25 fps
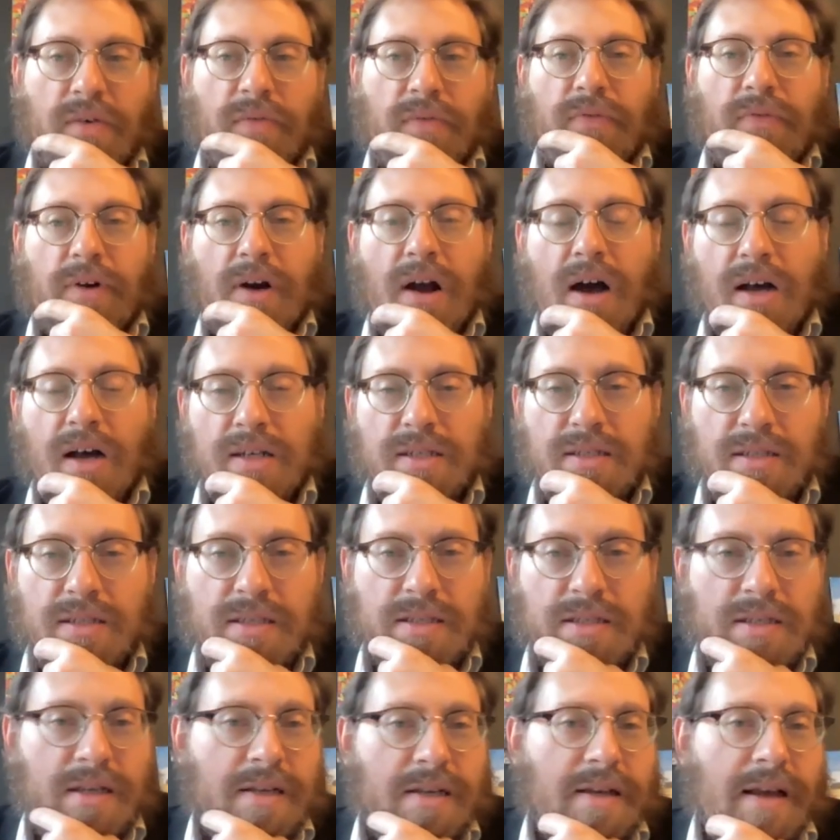for
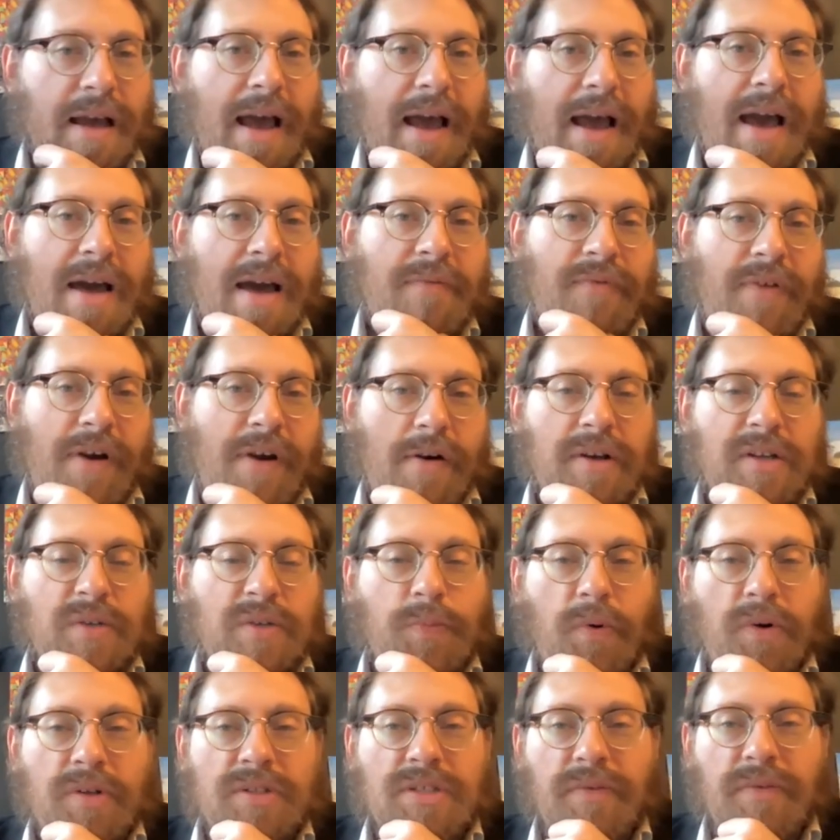us at various
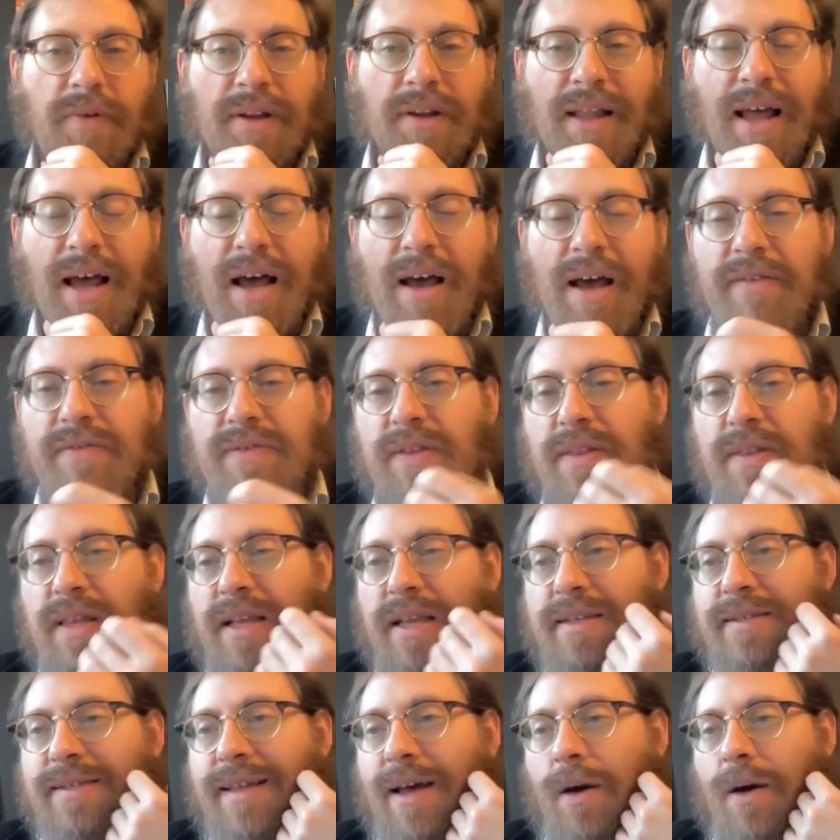points of our lives.
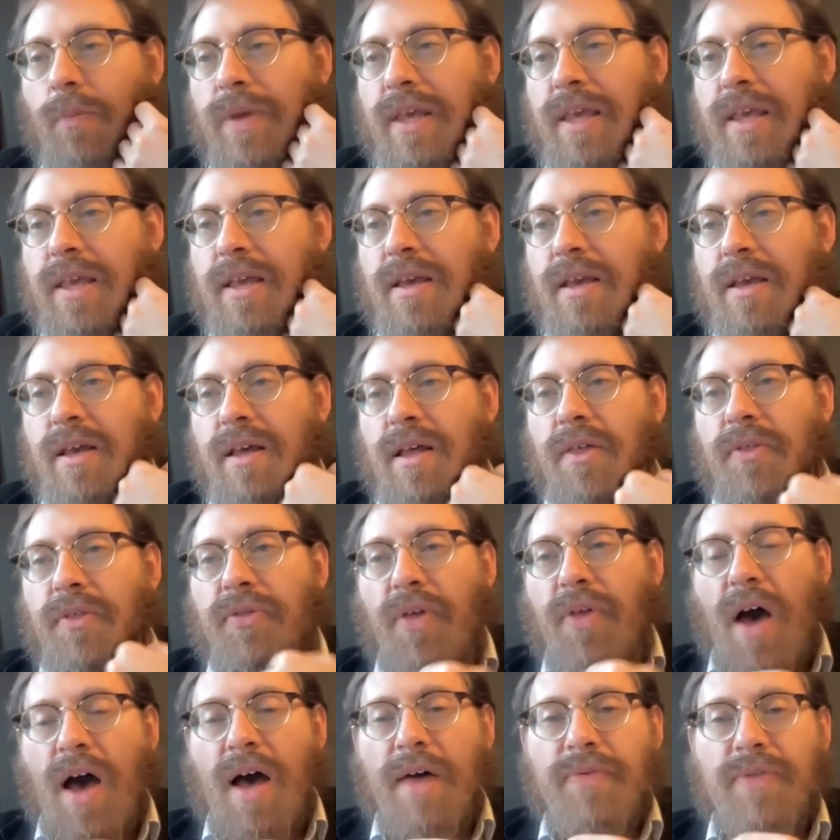Things that we
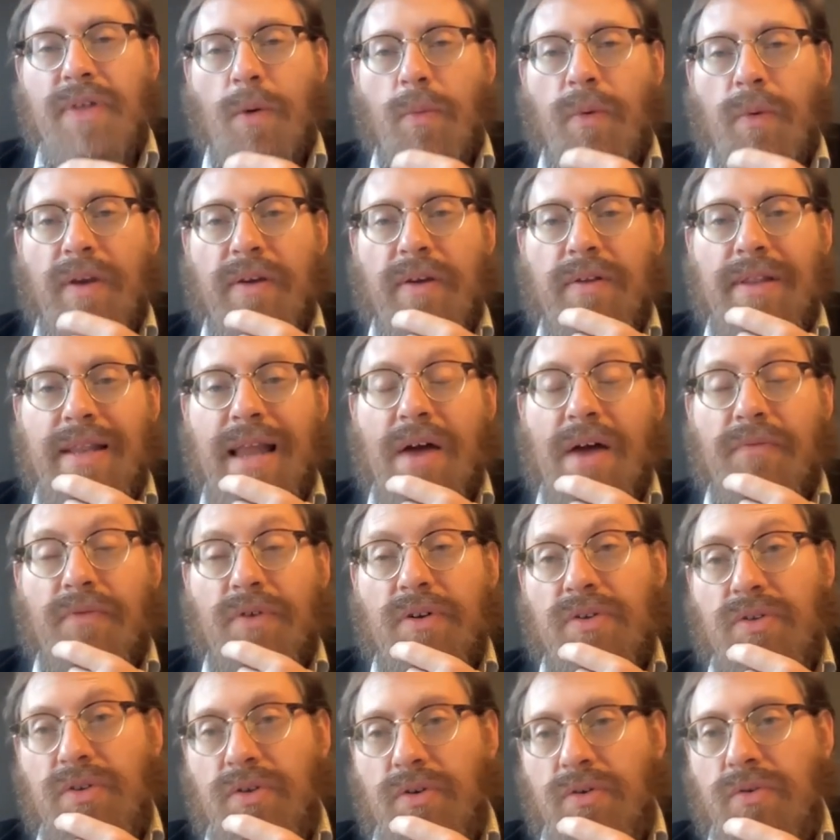thought that we'd
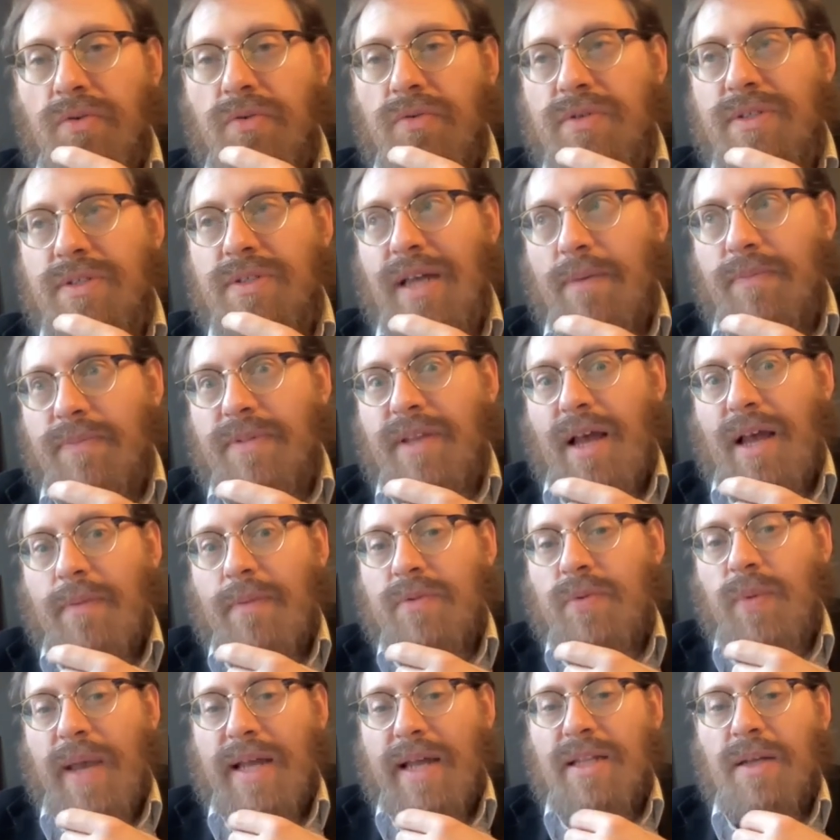never do,
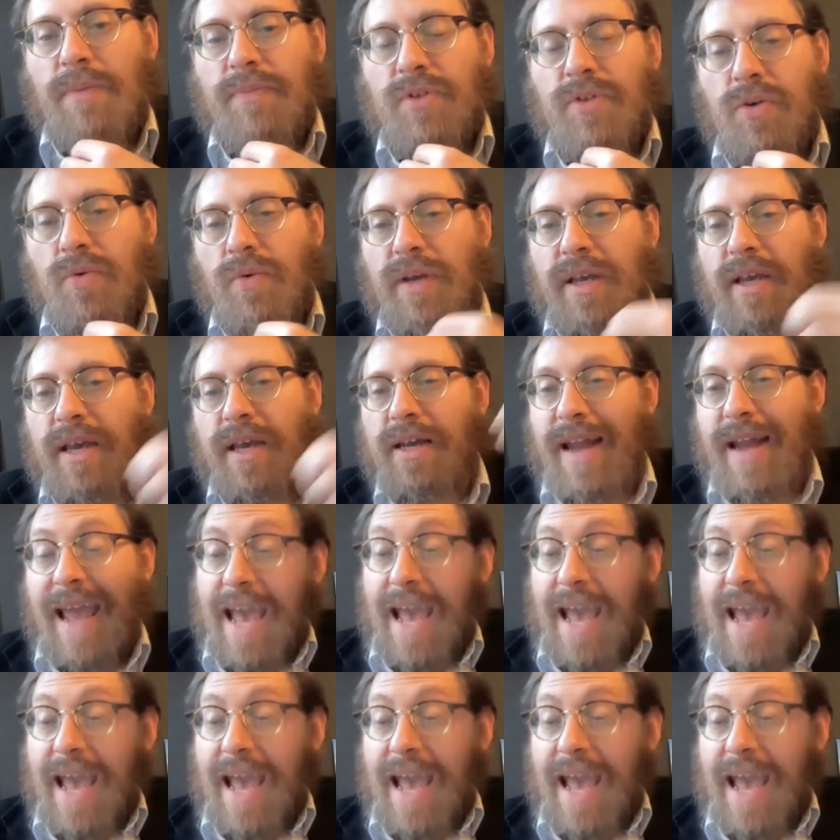sometimes we end up doing it.